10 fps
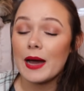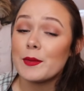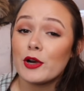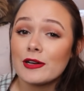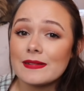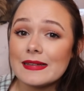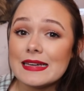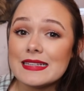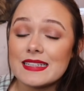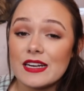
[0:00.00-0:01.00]
I'm
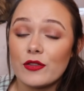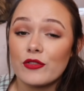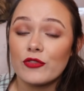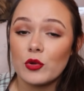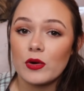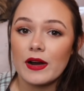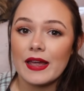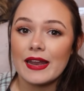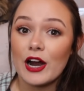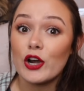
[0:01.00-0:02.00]
currently sitting on the floor
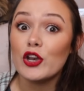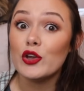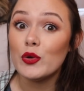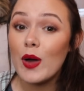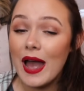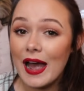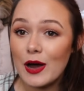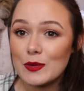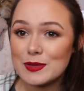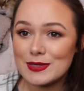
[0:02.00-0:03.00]
in our new
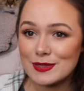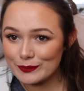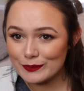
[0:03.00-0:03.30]
house.